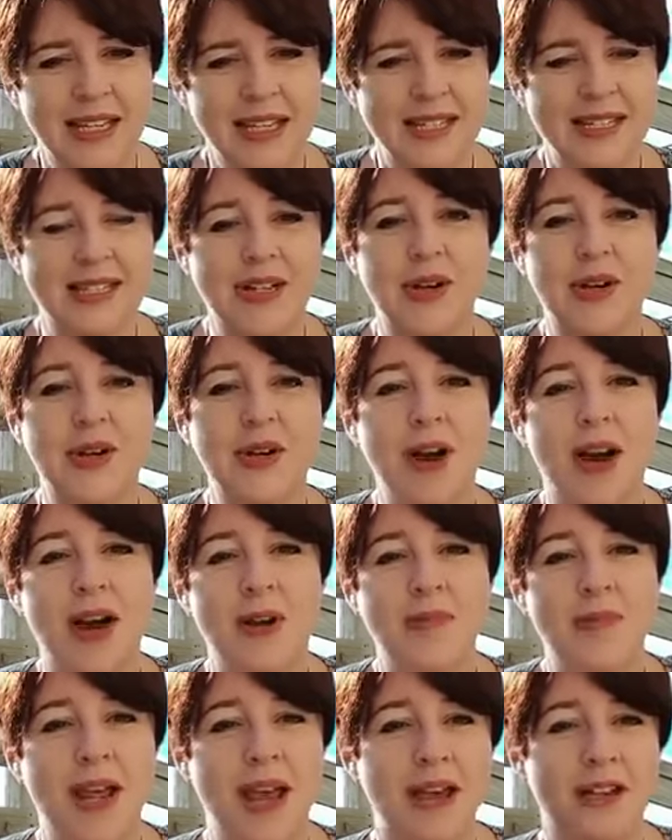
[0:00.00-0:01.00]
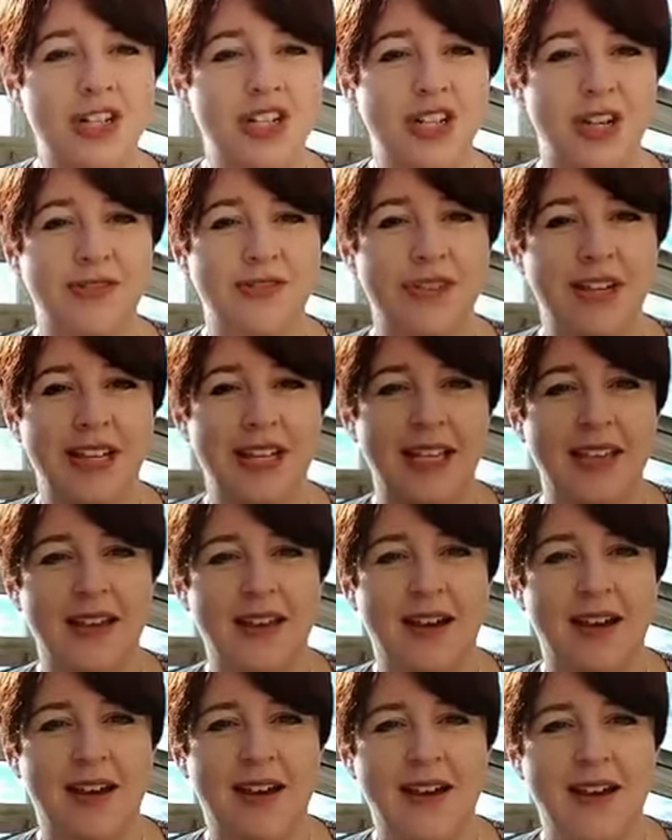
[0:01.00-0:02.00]
So I'm now shuffling the
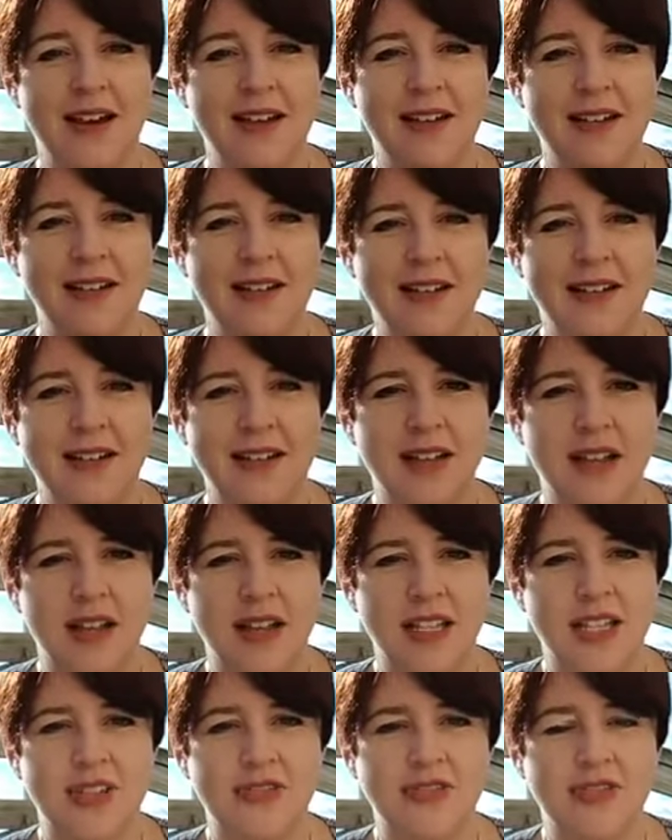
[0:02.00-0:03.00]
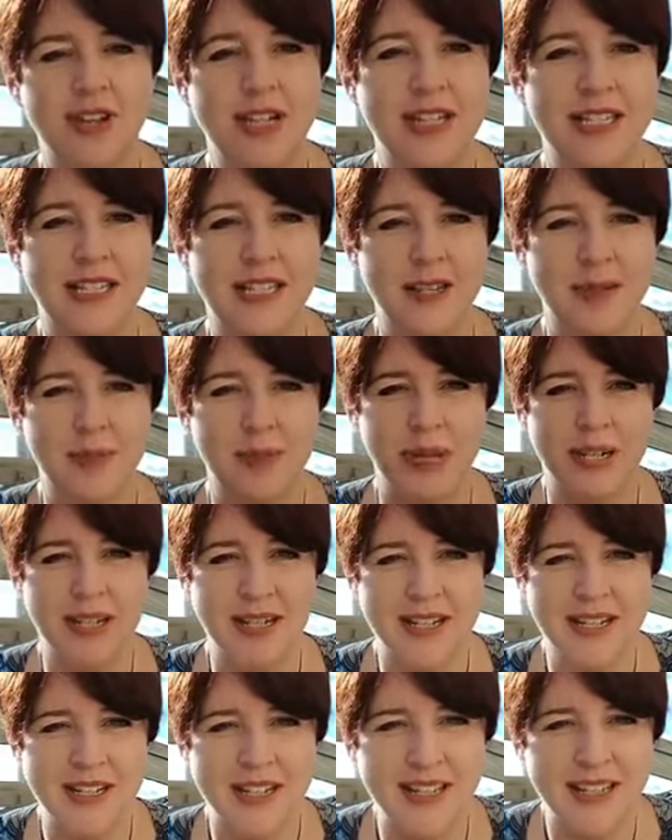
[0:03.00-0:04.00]
card. It's freezing a
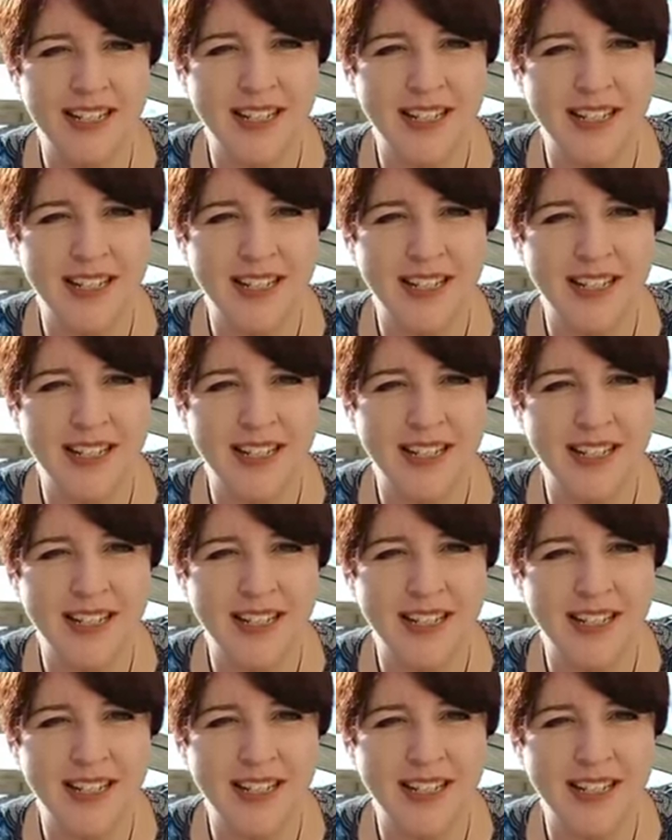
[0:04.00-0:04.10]
bit.